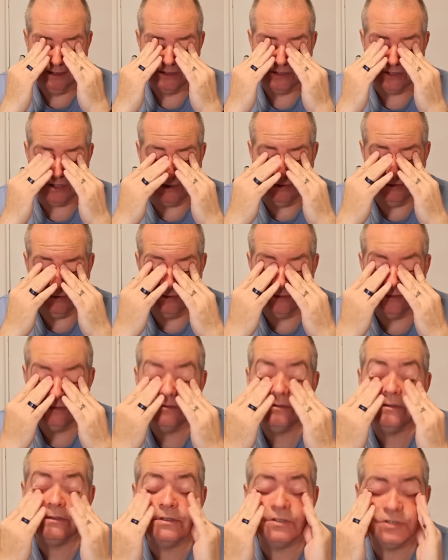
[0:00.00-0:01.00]
So
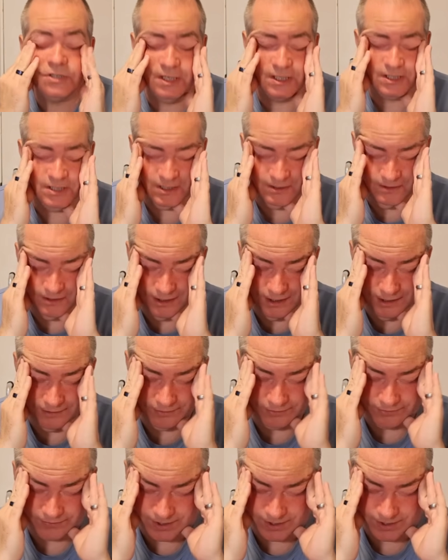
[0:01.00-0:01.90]
she had to go on a liver